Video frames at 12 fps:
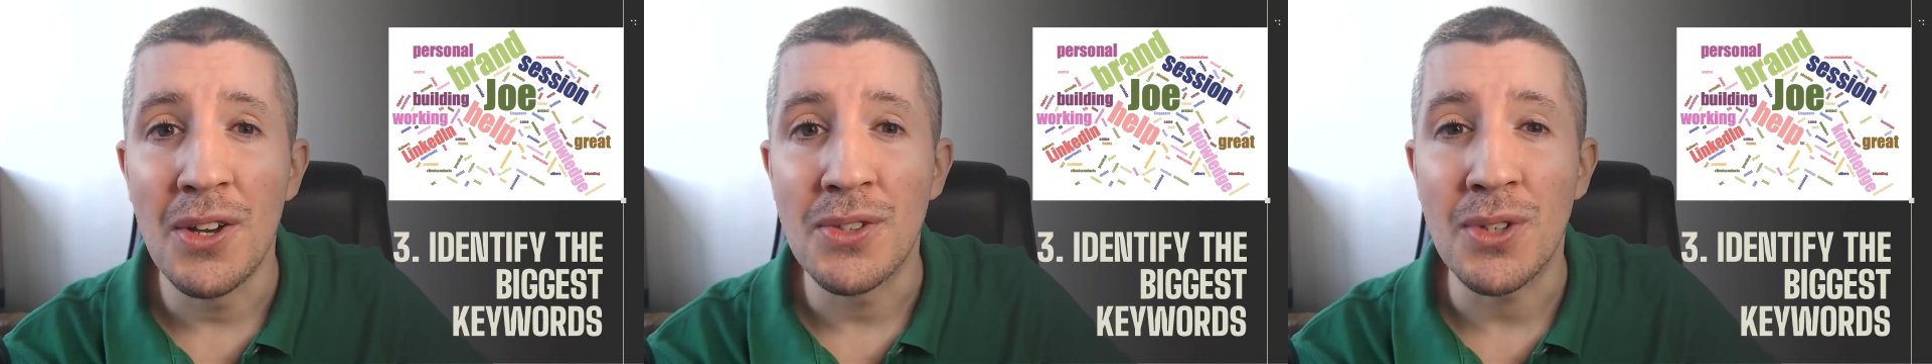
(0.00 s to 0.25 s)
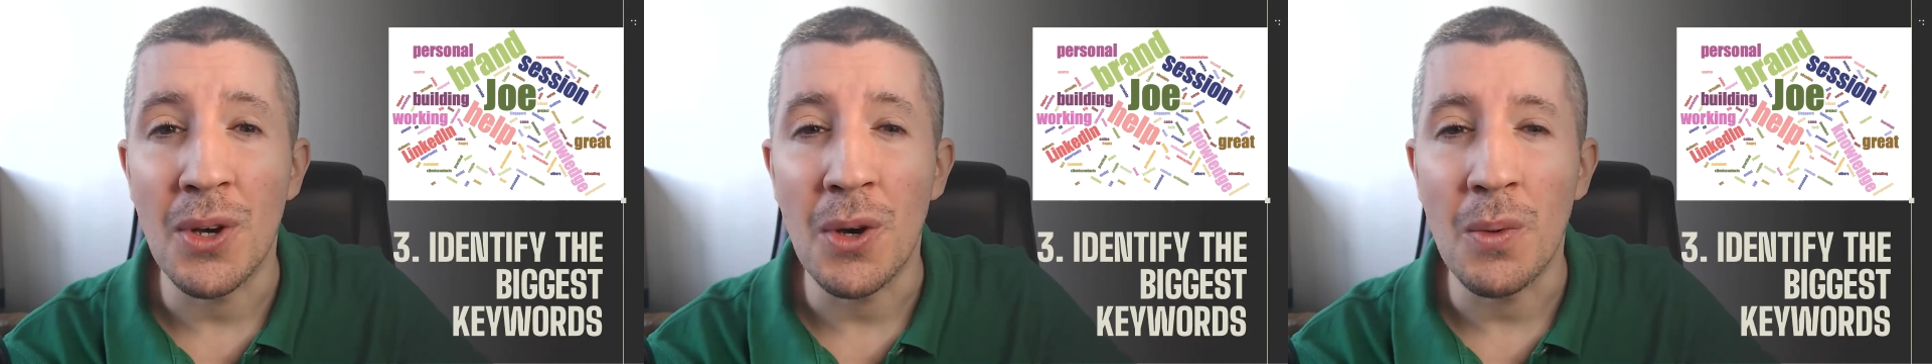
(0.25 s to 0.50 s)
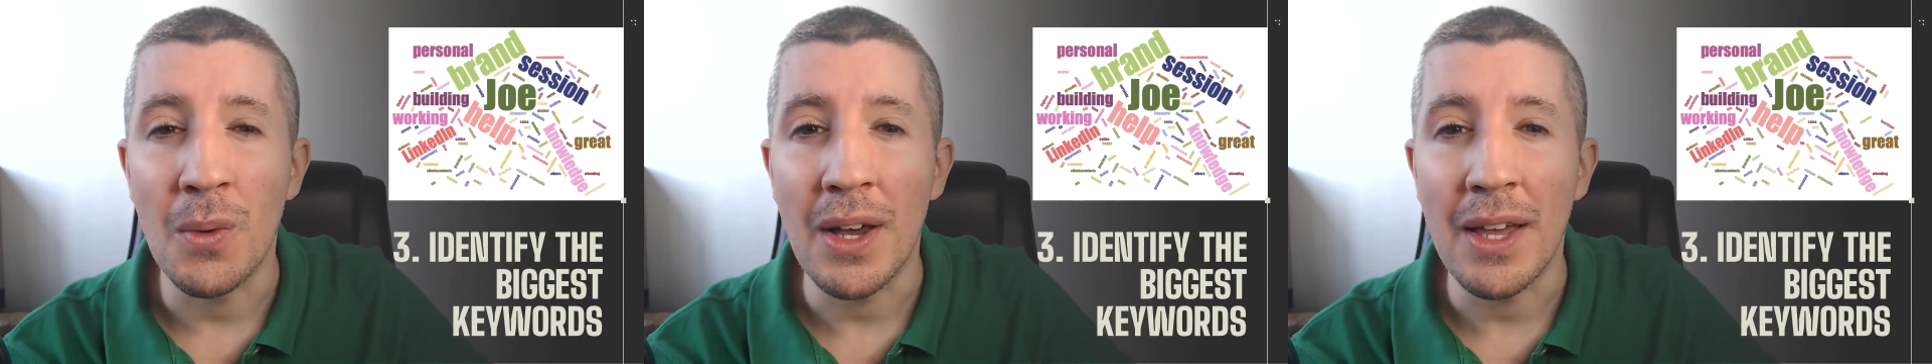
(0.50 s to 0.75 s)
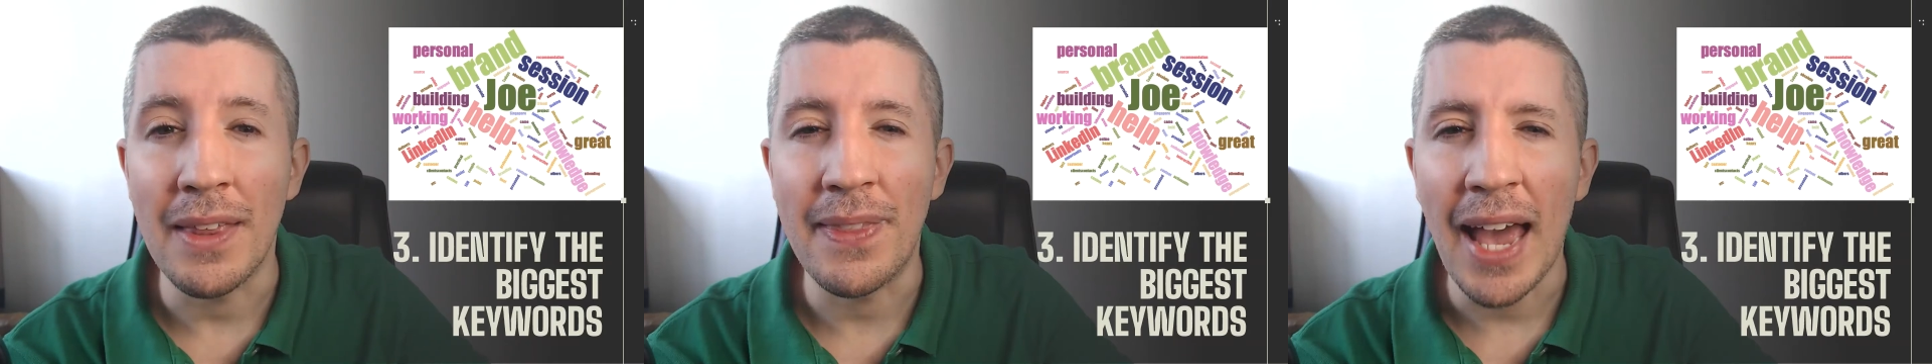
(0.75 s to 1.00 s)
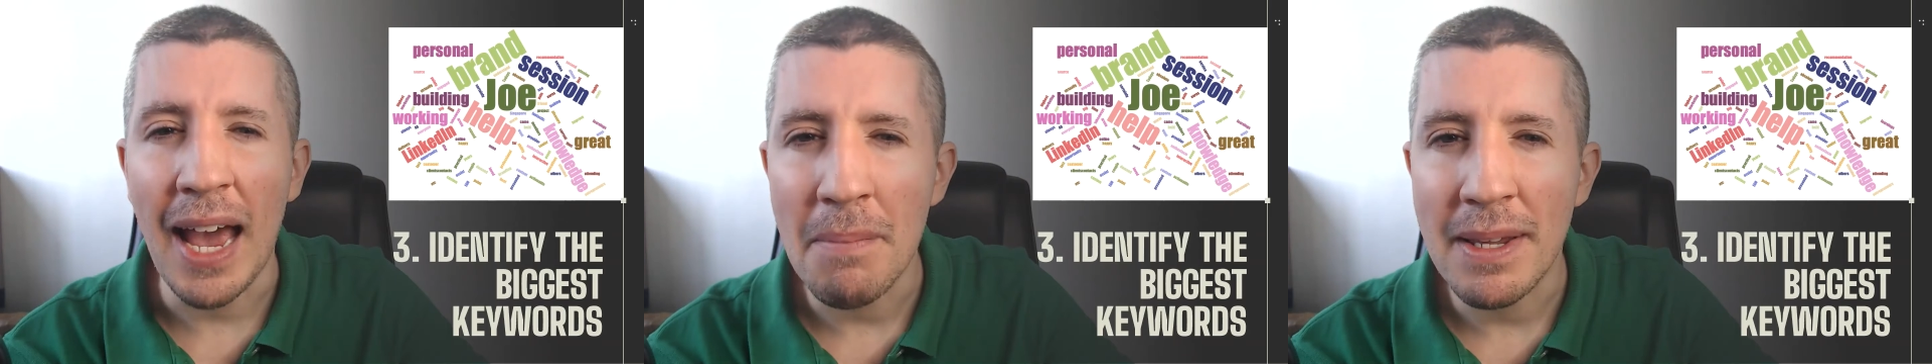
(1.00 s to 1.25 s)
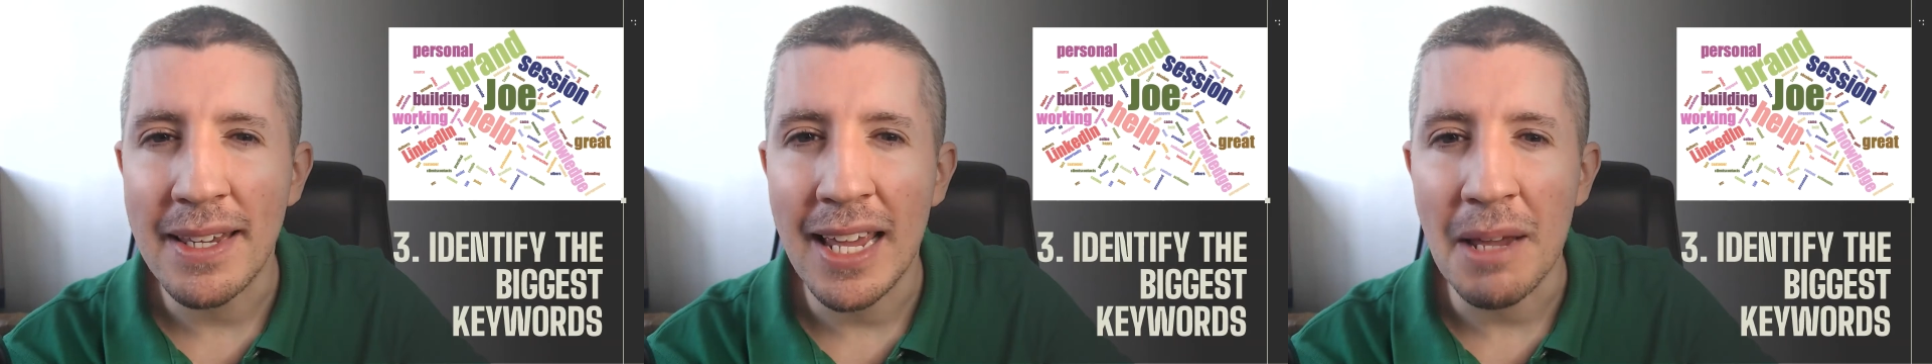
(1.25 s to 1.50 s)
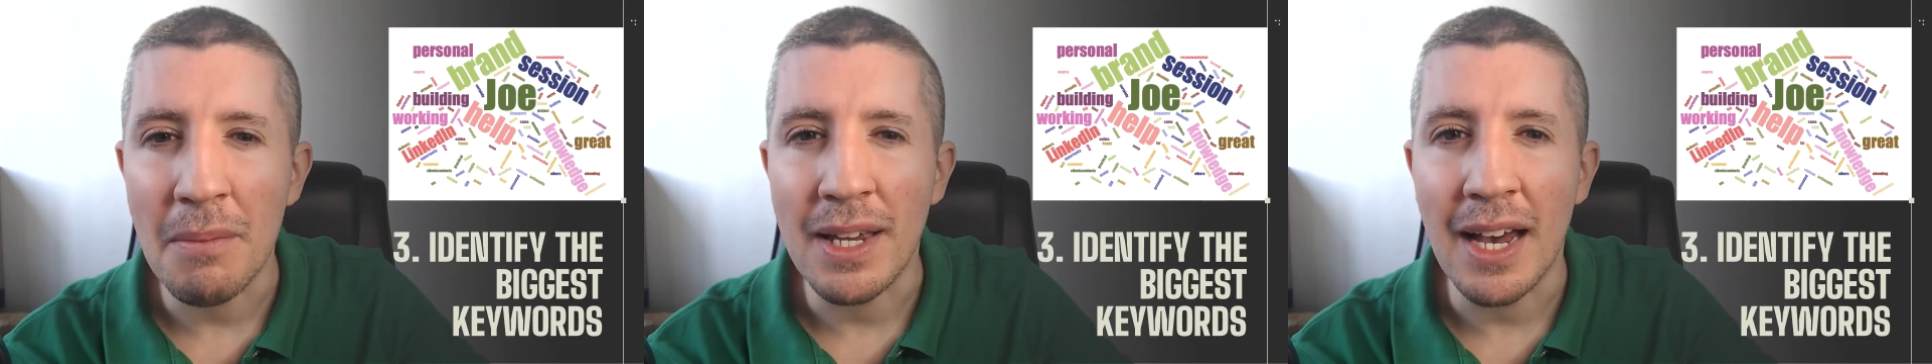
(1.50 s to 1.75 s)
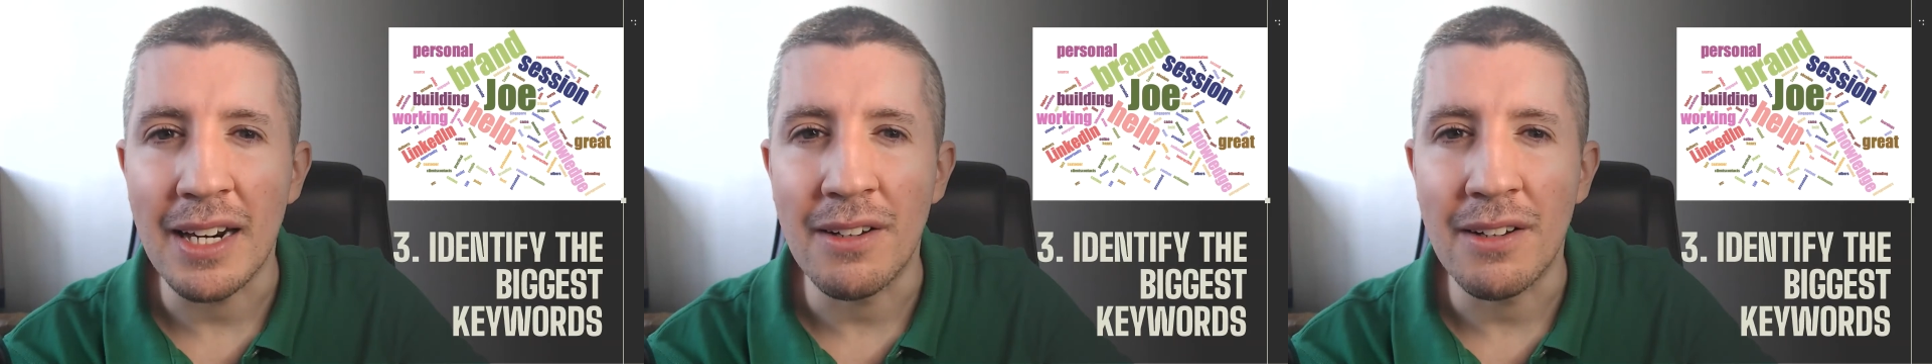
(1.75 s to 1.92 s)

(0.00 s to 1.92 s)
So that became kind